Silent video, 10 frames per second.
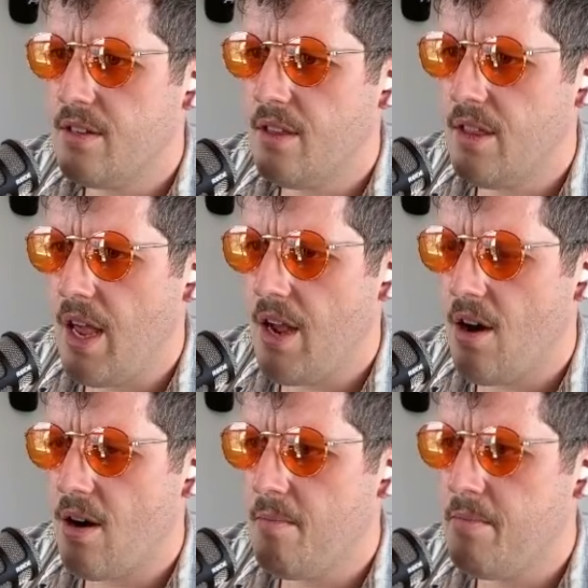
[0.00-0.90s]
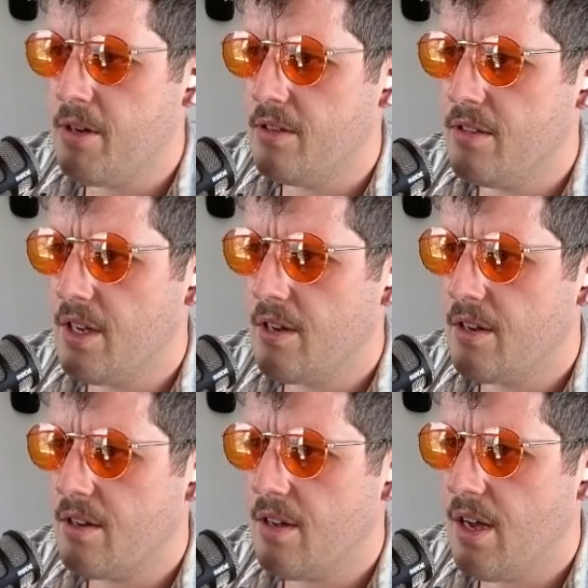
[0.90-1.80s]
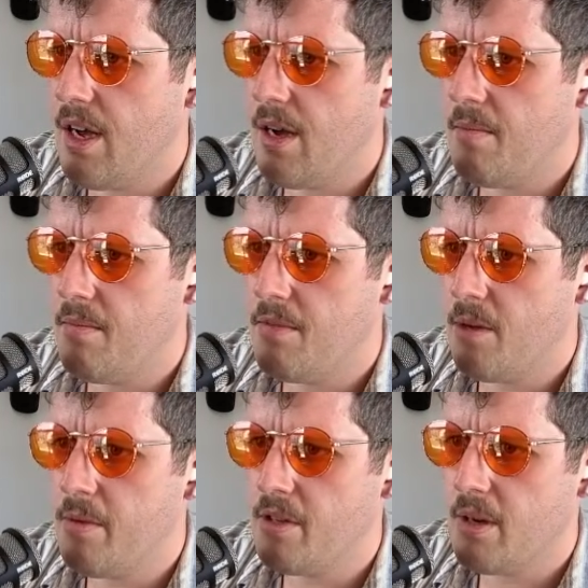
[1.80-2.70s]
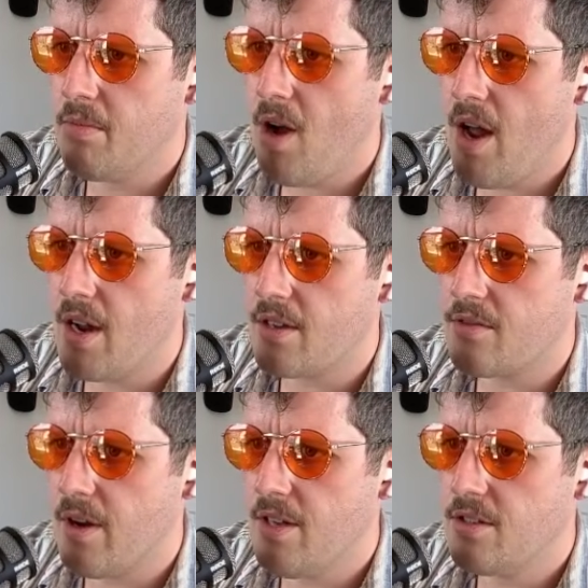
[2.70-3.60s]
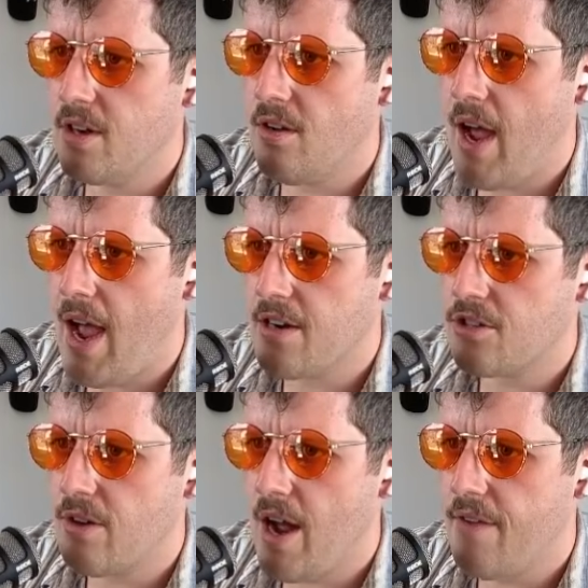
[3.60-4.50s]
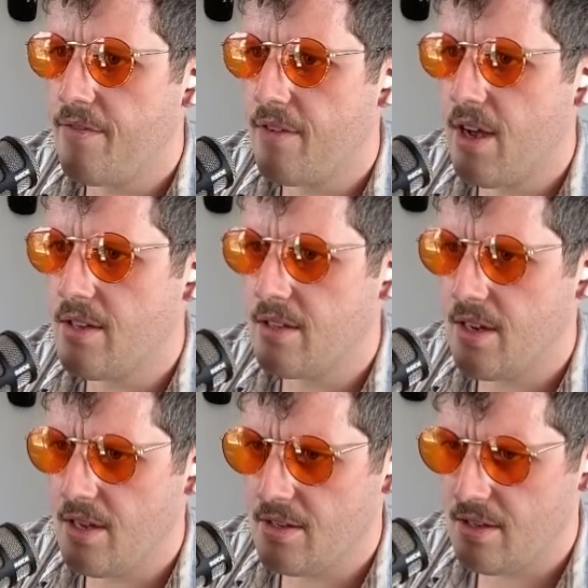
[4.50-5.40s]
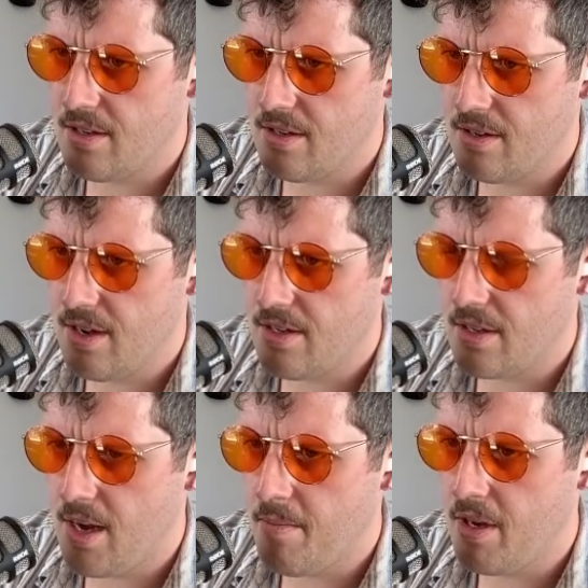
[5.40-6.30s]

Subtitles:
they are building products, right? So Hashgraph as a company,